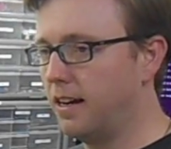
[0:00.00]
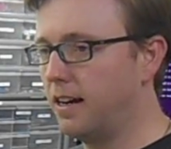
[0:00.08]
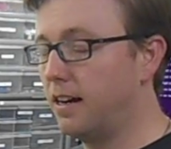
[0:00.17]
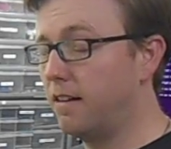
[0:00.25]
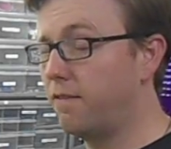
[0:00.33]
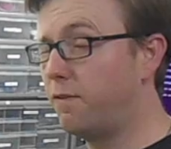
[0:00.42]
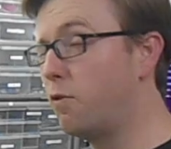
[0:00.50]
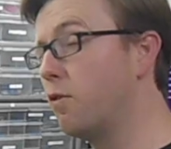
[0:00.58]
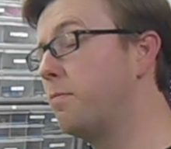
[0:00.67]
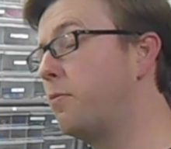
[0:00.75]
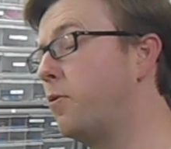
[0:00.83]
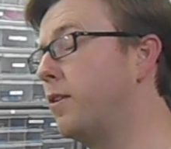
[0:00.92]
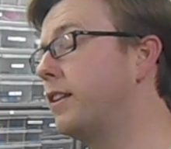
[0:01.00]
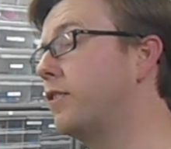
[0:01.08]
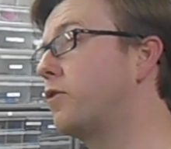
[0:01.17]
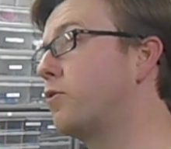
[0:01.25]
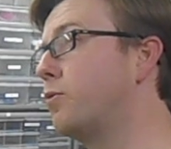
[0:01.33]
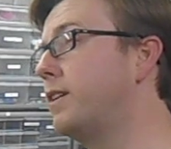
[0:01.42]

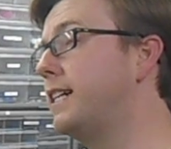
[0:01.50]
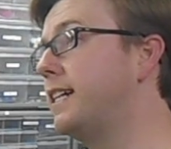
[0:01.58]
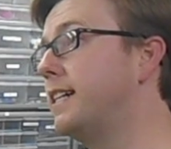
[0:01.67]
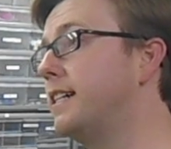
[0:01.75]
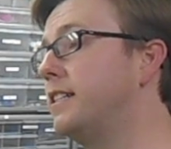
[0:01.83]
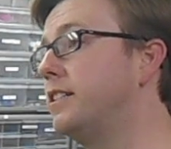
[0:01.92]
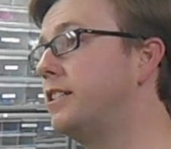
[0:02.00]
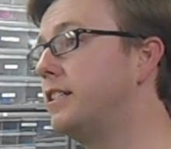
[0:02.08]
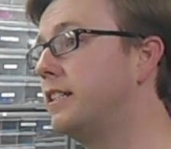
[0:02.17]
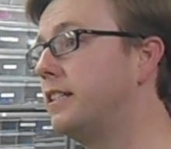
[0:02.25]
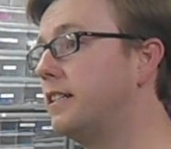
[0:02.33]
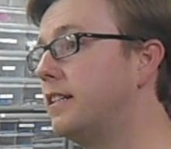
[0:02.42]
4.3 inch